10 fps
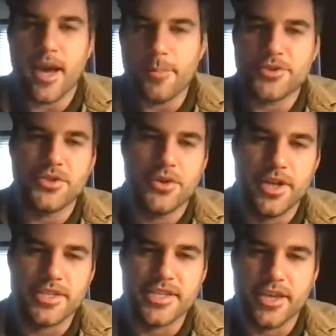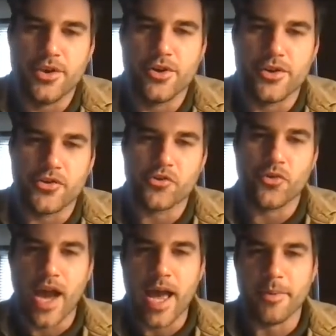opportunities that you're
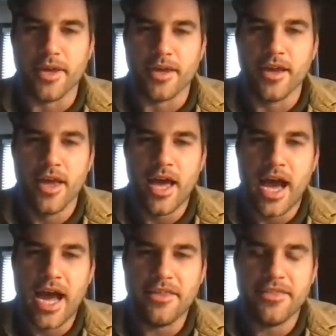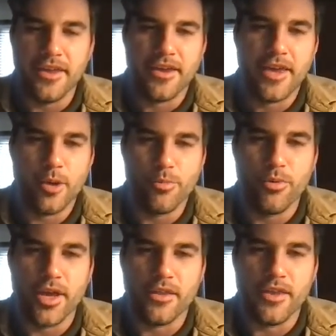describing, I think, help
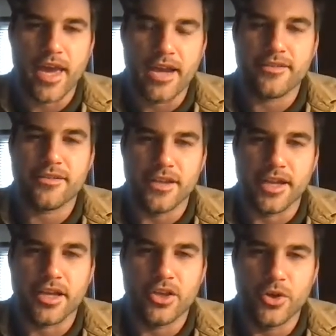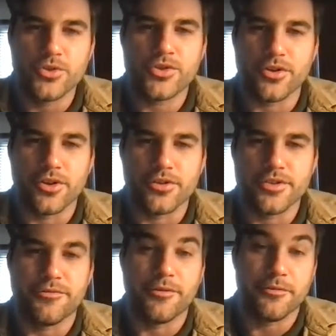bring the Addis Clinic closer
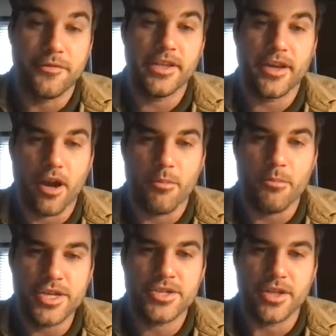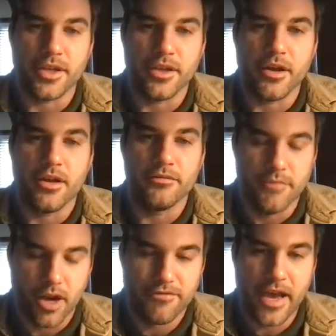to fulfilling our mission.
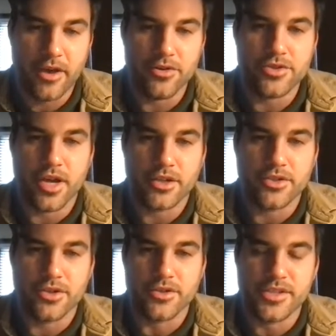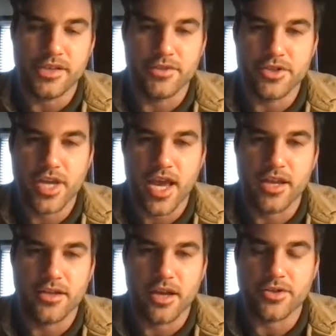Our founders, Dr. Stephen Chan
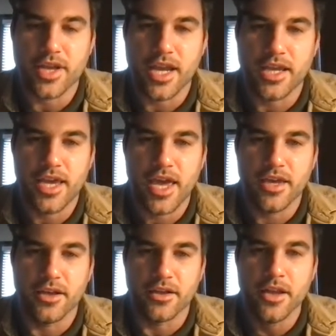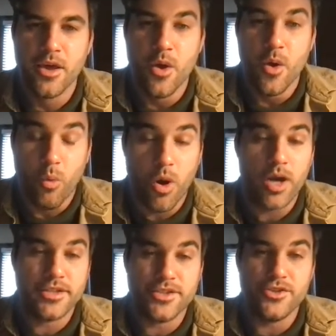and Dr. Katie Cahill,
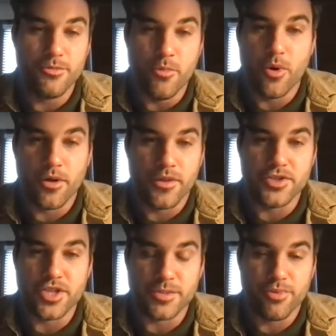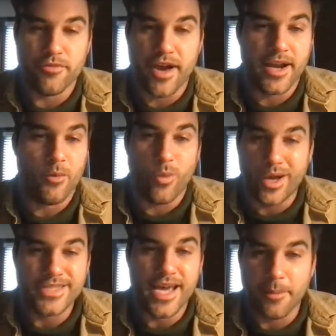wanted to do more than just provide a
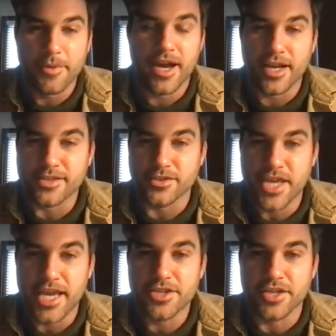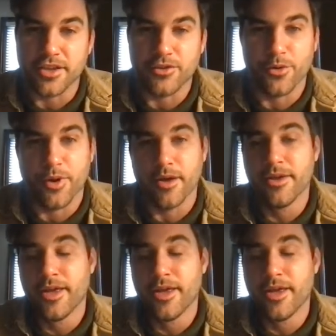one-time consultation through a